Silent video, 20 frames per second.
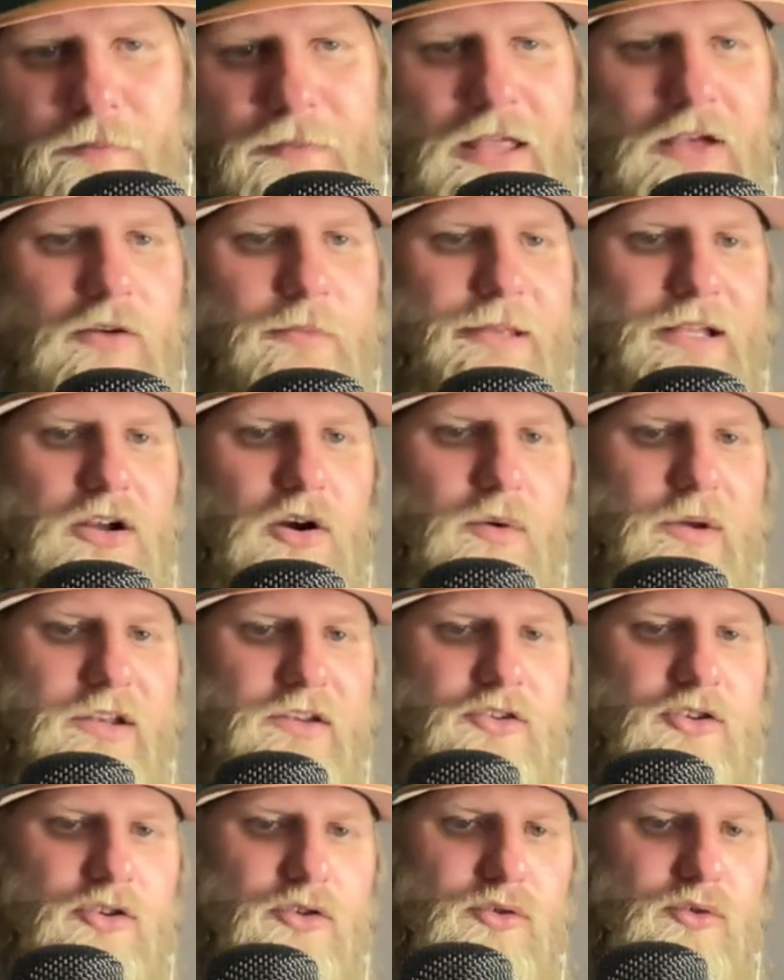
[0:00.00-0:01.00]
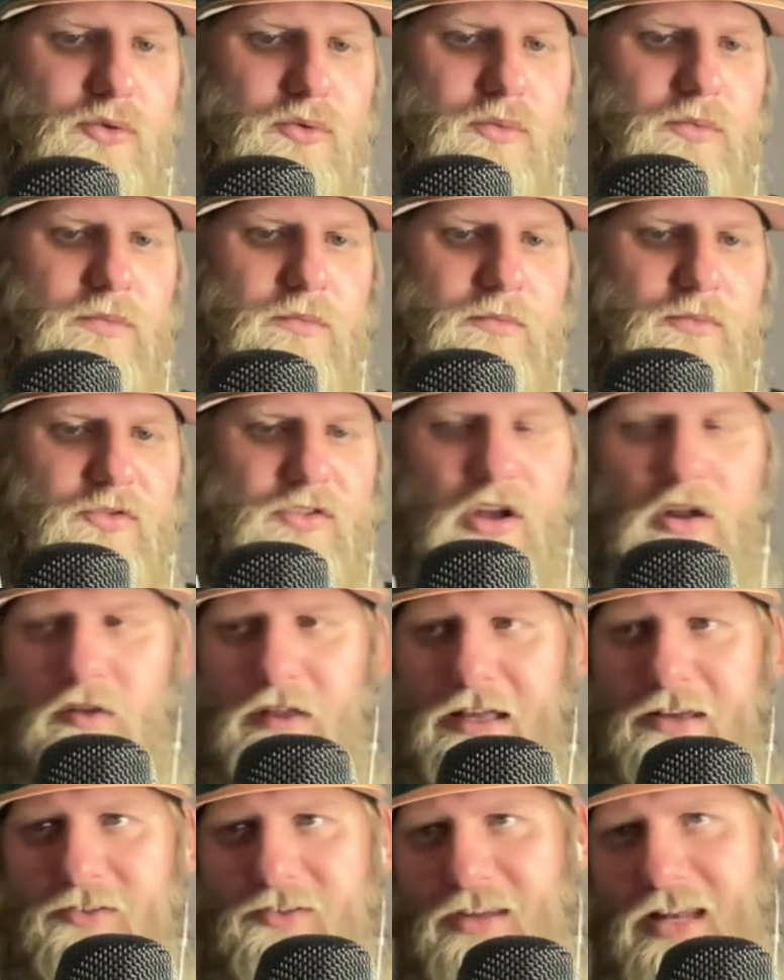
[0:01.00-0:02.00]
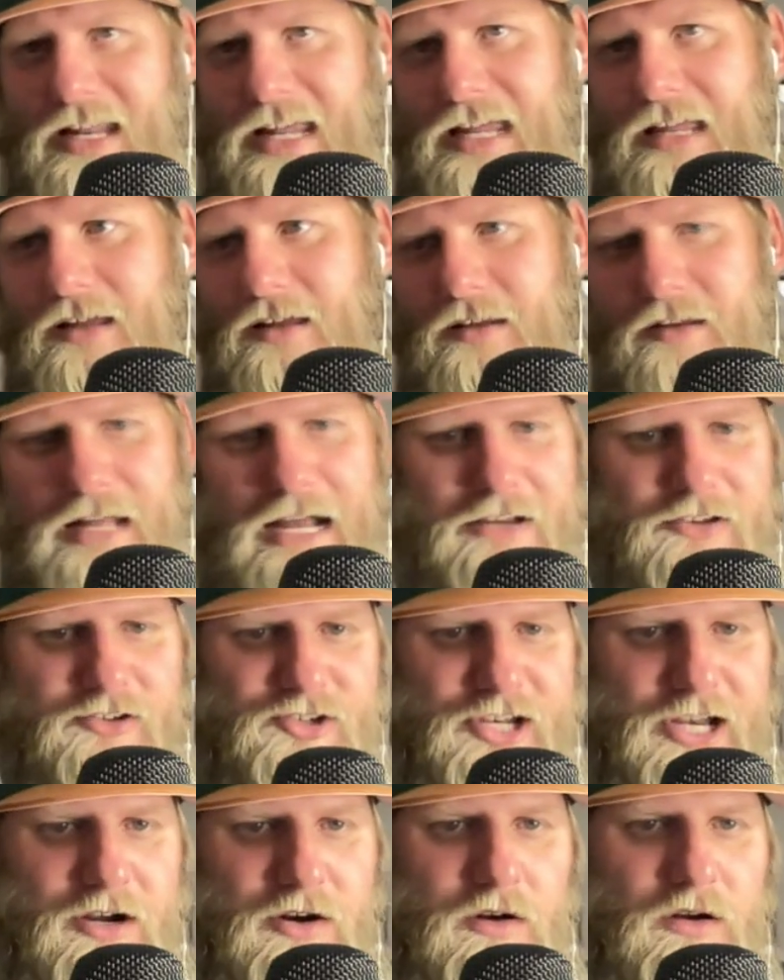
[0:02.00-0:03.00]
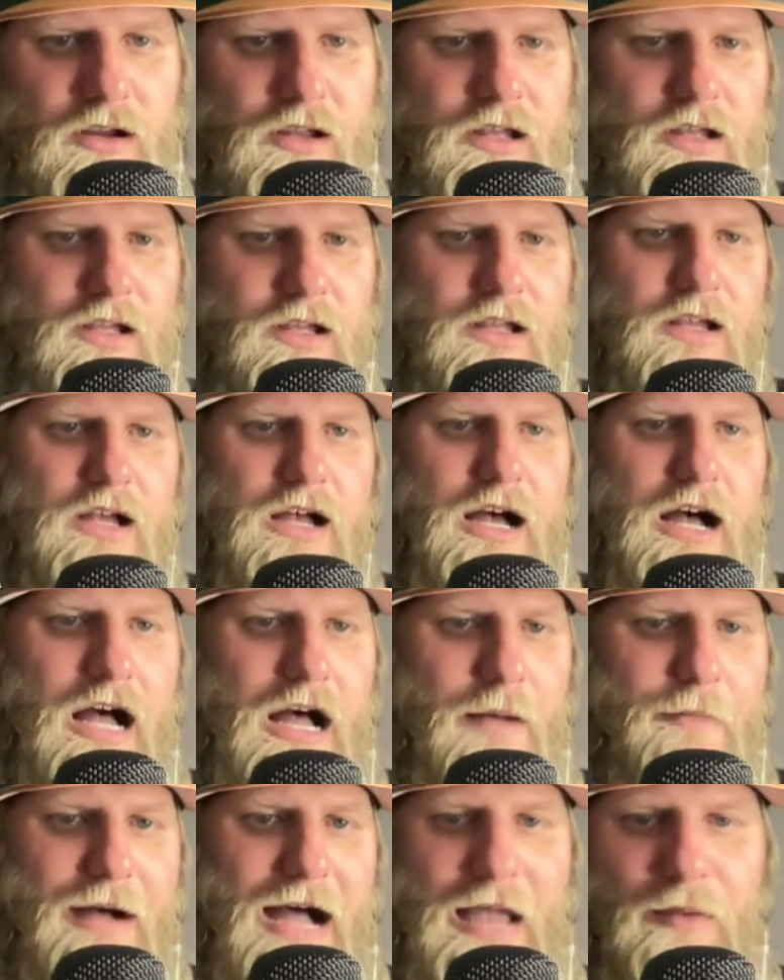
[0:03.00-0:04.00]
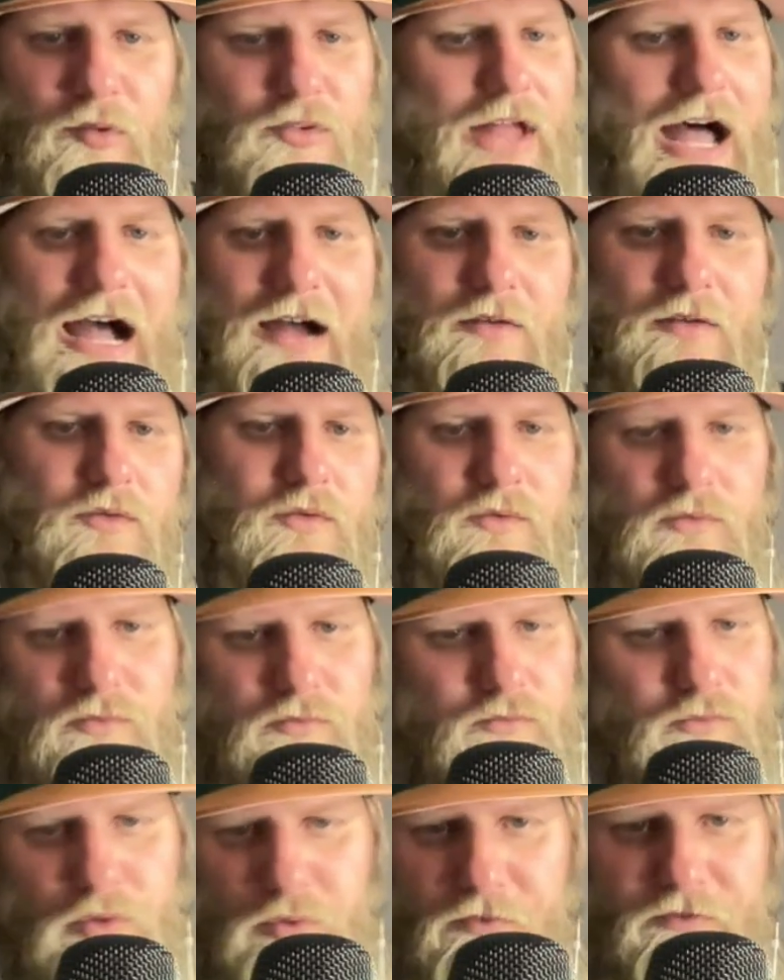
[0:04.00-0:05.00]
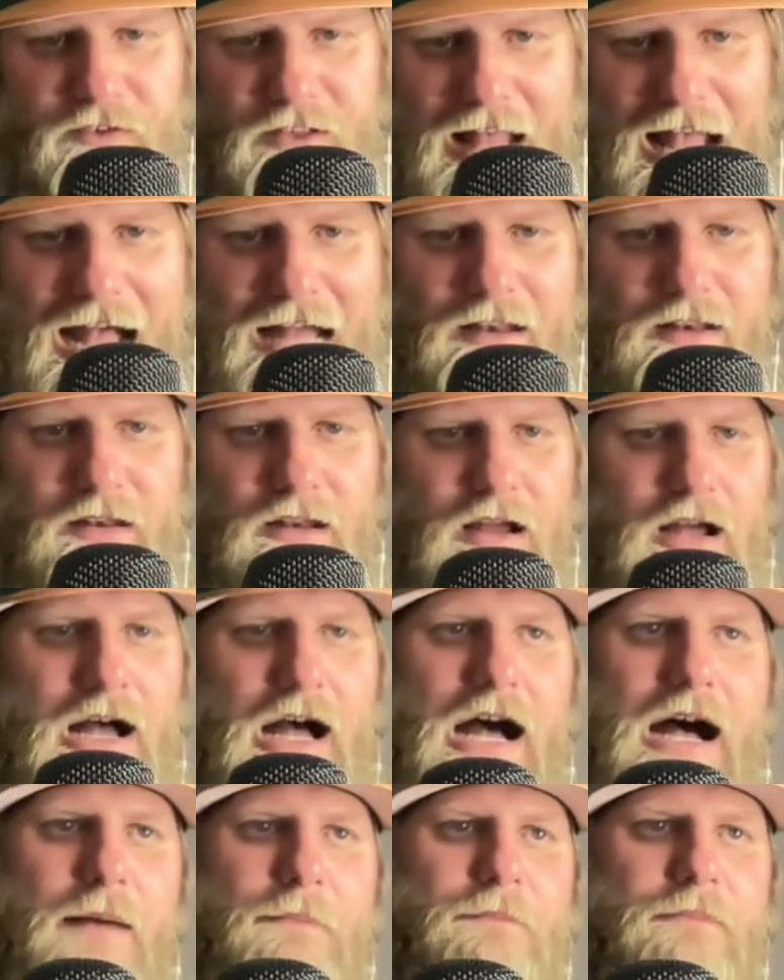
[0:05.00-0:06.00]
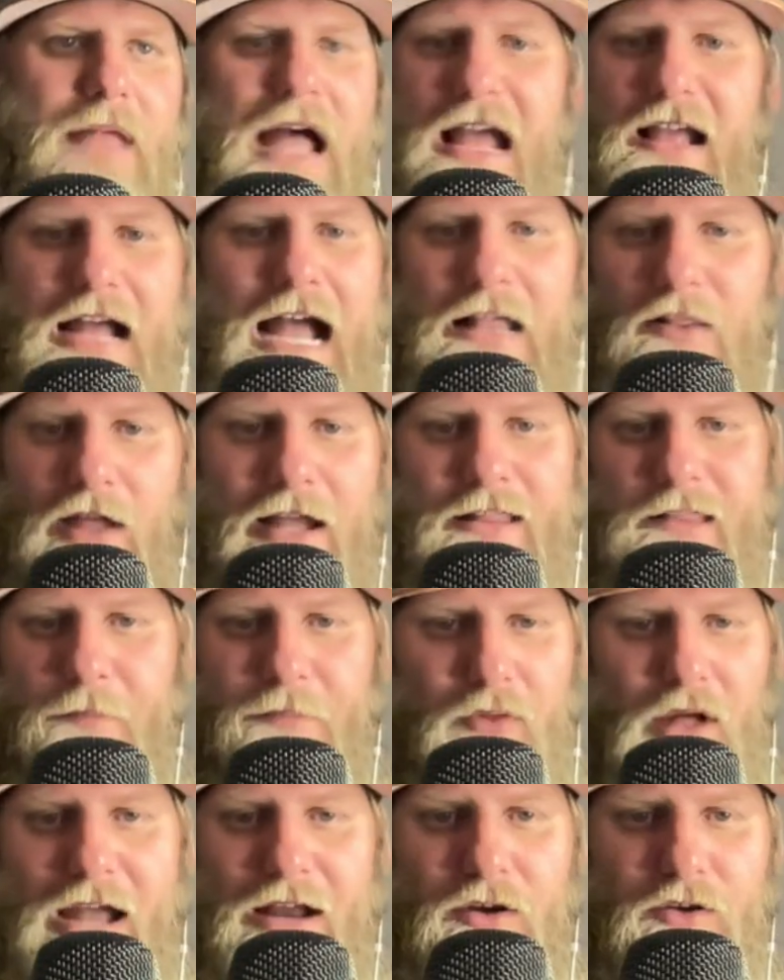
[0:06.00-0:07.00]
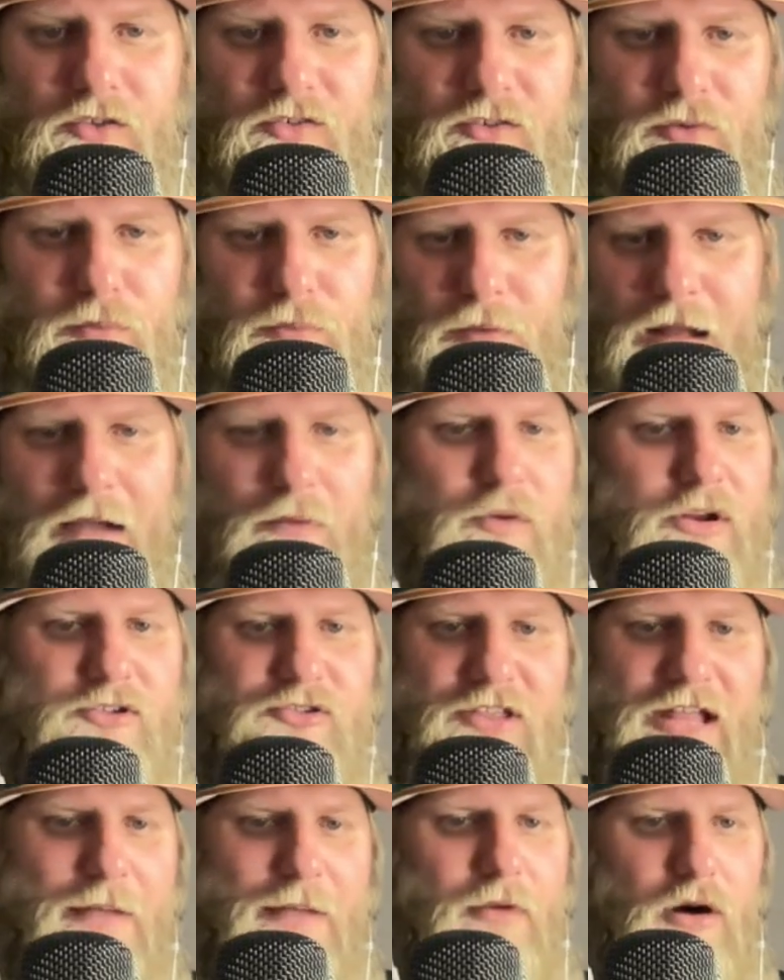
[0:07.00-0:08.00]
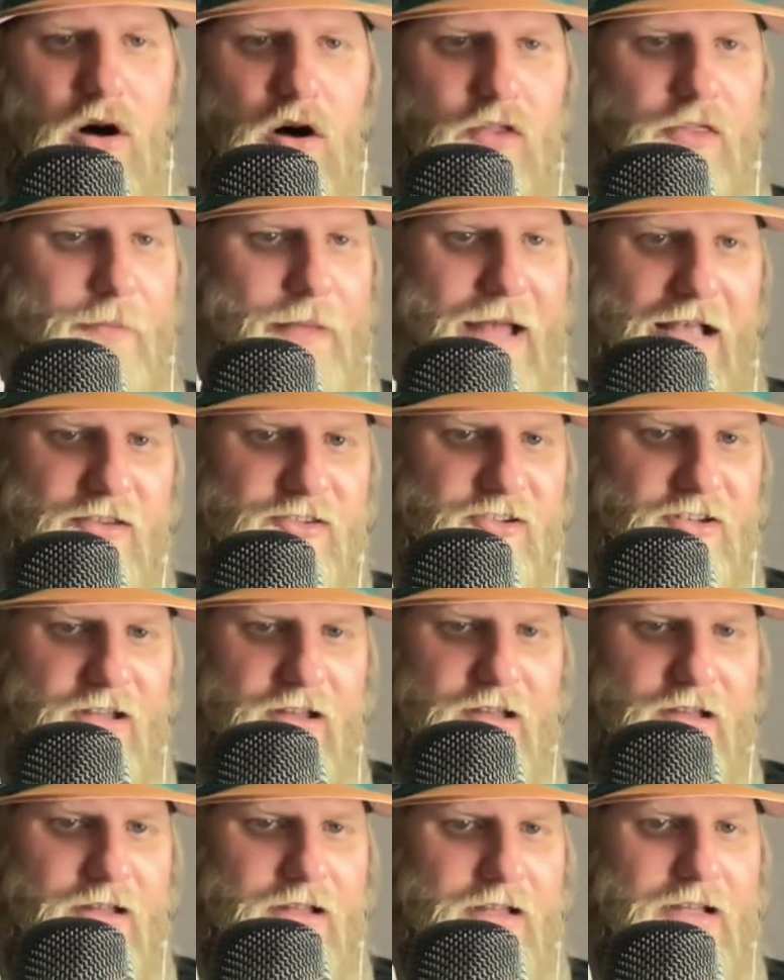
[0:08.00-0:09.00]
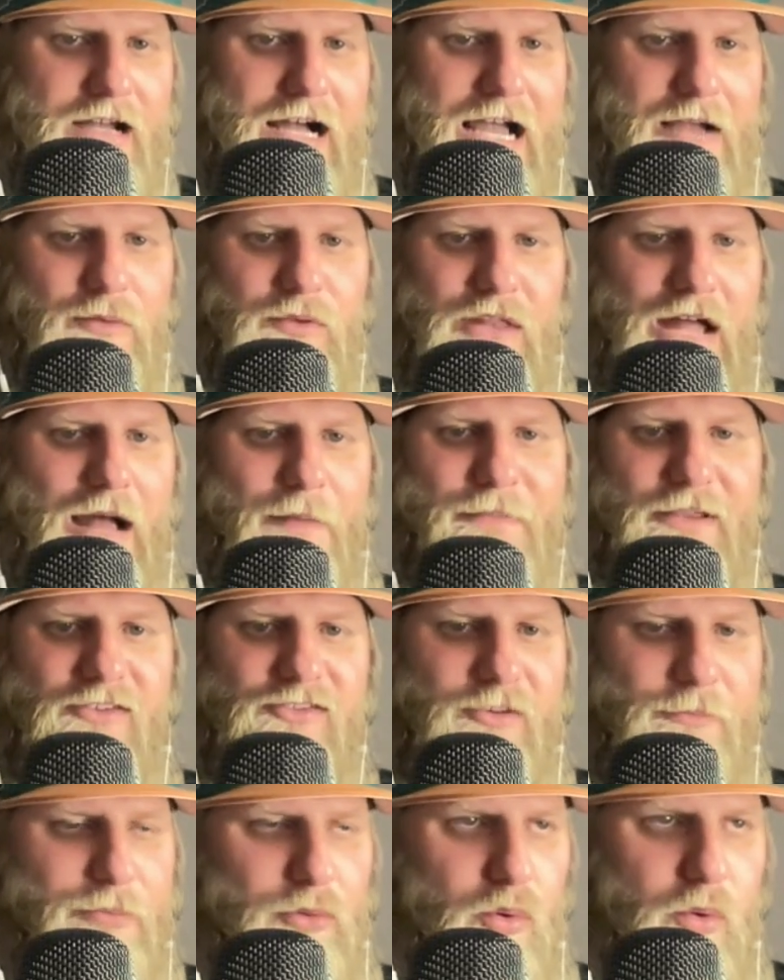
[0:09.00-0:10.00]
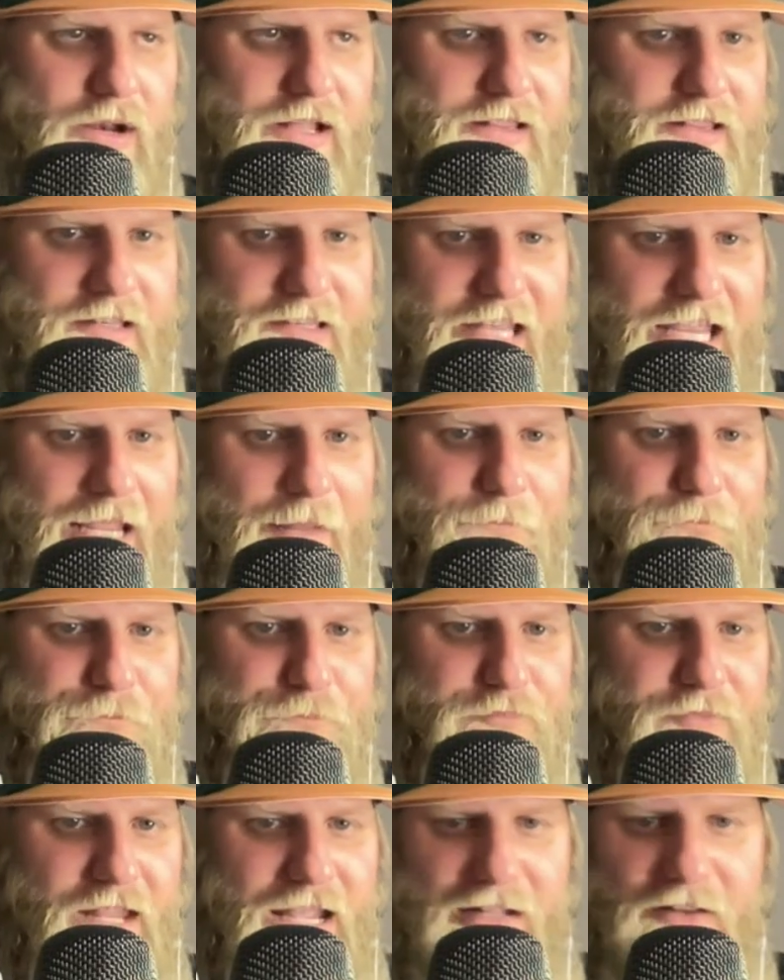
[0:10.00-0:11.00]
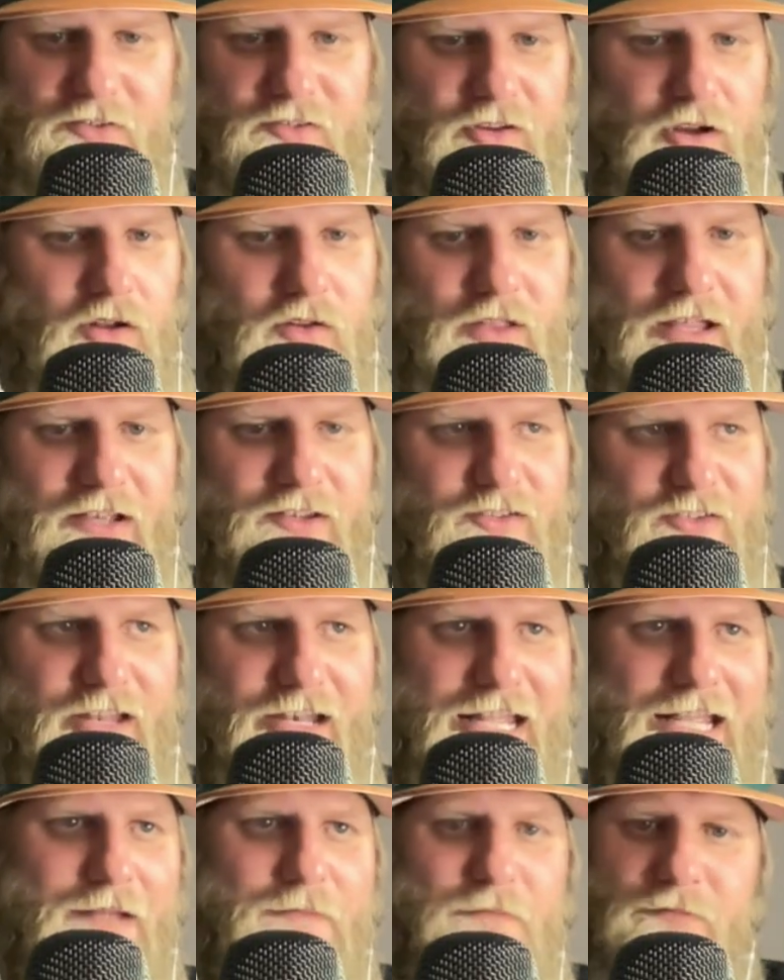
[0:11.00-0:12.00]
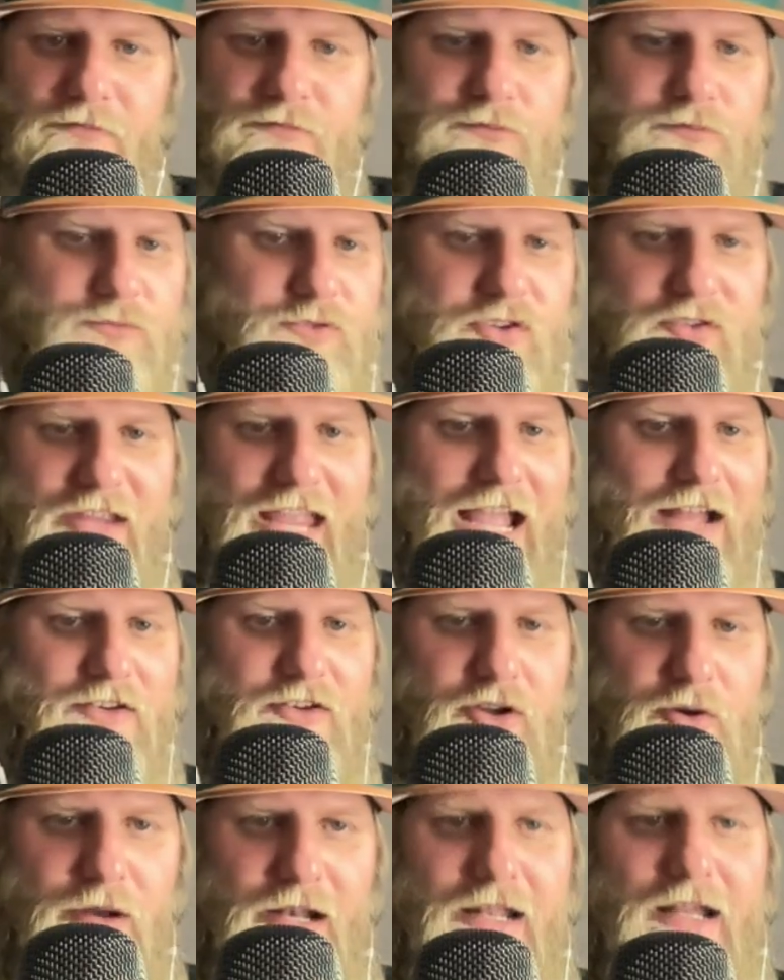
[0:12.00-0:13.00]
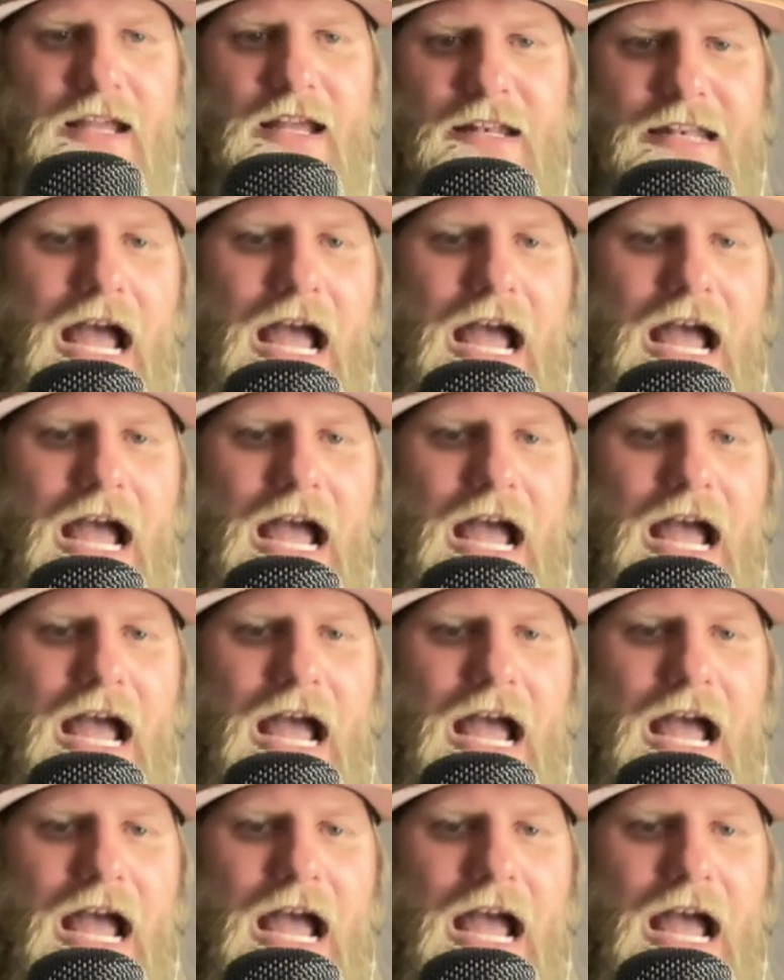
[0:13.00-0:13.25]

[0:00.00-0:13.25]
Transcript: They'll be going to Salt Lake City next year. I will not root for that. I like the players. I wish them all the best. I will not be supporting the team in Salt Lake City. Just can't do it.